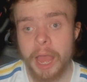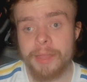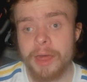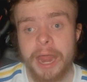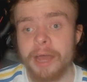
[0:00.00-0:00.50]

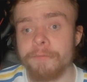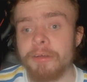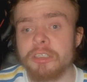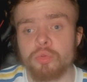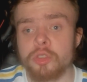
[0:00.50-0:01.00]
And then our
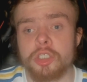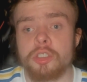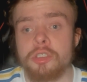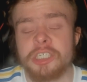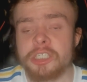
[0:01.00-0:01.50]
defense was just
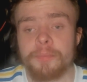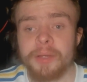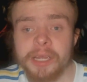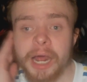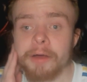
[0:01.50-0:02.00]

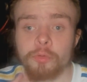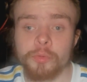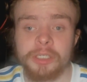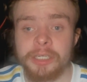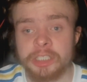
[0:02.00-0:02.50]
disappeared after
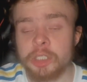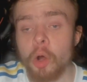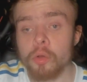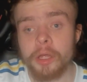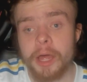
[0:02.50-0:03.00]
he
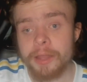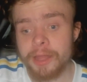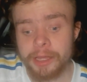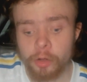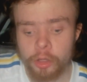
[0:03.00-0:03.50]
stole it.
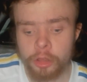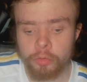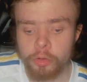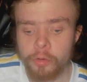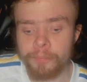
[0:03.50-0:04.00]
They got
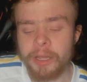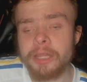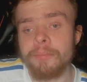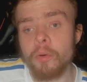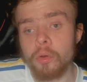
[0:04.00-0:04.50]
through,
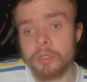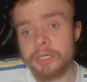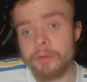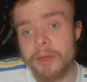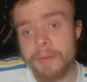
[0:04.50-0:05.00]
played the ball
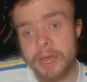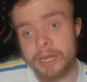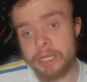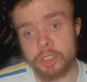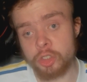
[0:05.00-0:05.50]
into him,
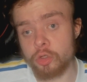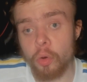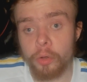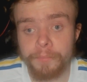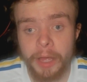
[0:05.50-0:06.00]
and he just
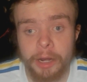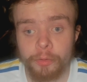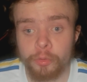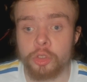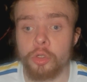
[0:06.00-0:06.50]
scored.
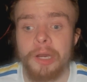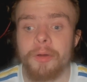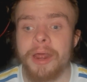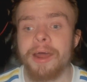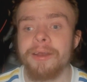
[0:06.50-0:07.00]
And we were
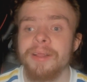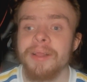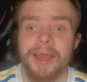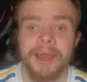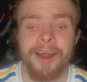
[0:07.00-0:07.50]
2-0 down.
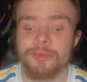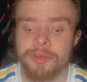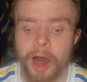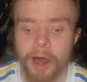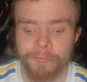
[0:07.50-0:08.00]
And I was
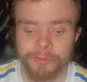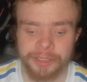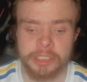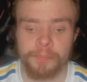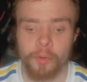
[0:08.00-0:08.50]
laughing at
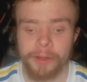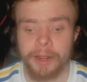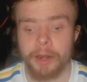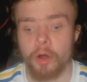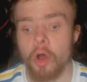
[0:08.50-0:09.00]
this
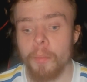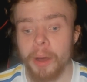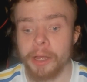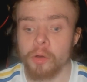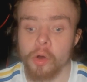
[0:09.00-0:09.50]
point, and oh
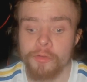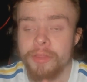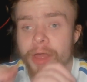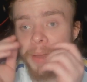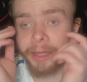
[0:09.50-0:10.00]
my god,
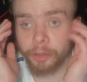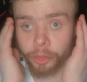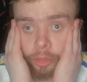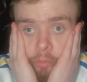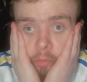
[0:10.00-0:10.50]
then they made
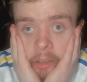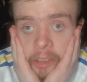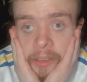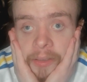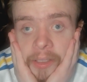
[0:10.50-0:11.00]
it
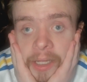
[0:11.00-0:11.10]
3.